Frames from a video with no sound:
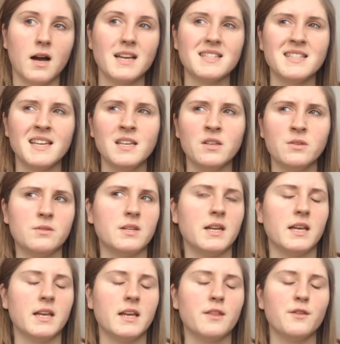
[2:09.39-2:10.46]
I say
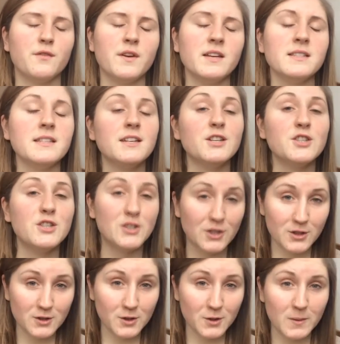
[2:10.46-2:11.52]
usually, the first thing I
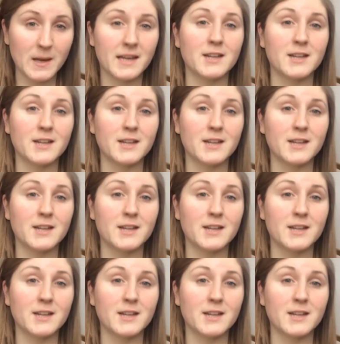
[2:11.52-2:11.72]
should do,